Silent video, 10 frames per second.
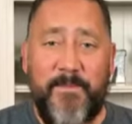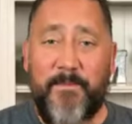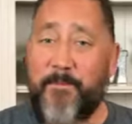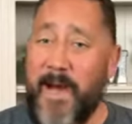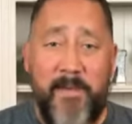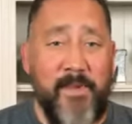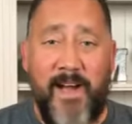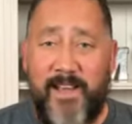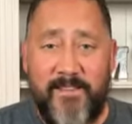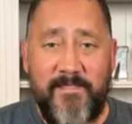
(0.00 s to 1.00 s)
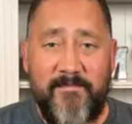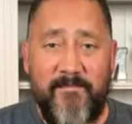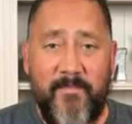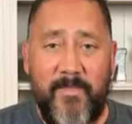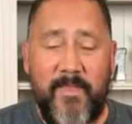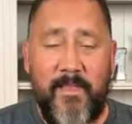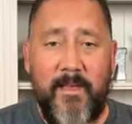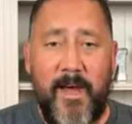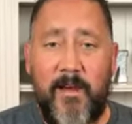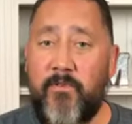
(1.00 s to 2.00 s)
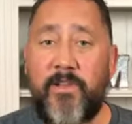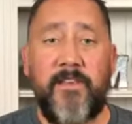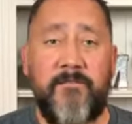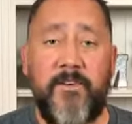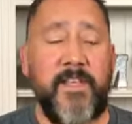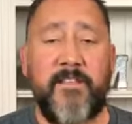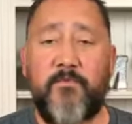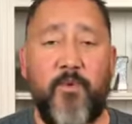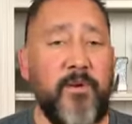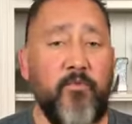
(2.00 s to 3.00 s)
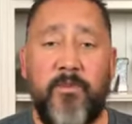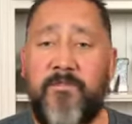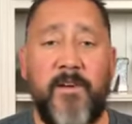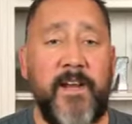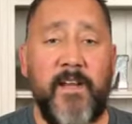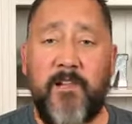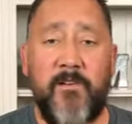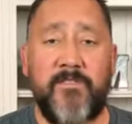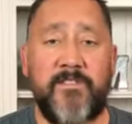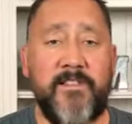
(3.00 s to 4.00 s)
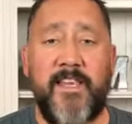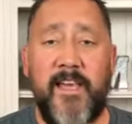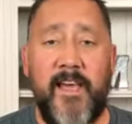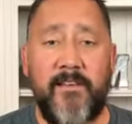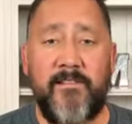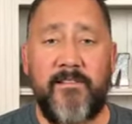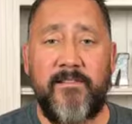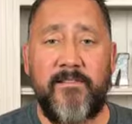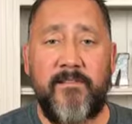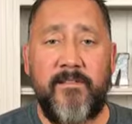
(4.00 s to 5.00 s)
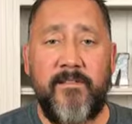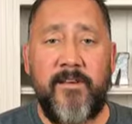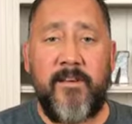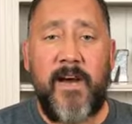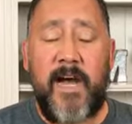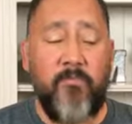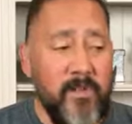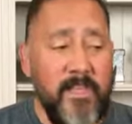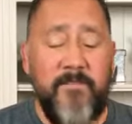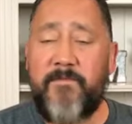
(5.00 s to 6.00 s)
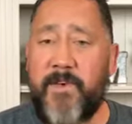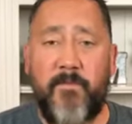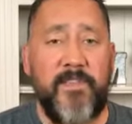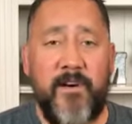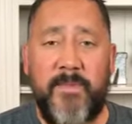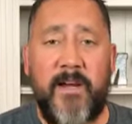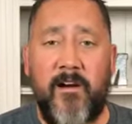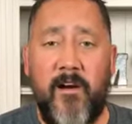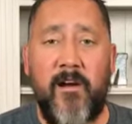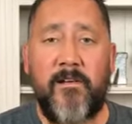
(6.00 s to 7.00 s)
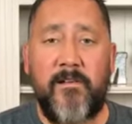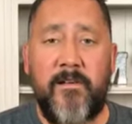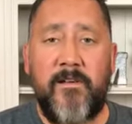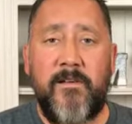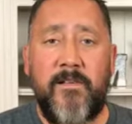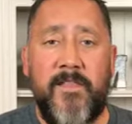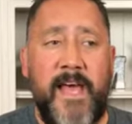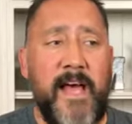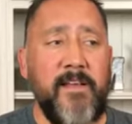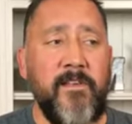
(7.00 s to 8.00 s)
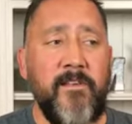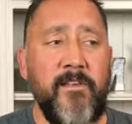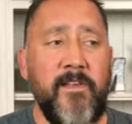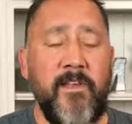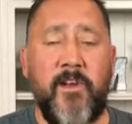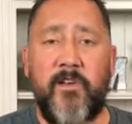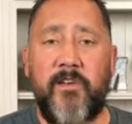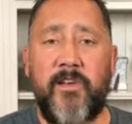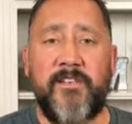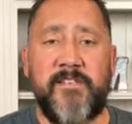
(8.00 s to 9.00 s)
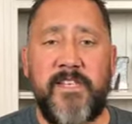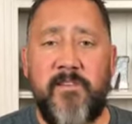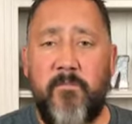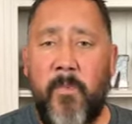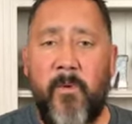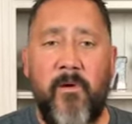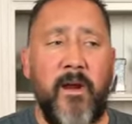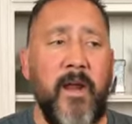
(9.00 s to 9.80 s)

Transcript: my mind. I really feel that we're very close to the end. I really feel with all my heart that you know you're going to see more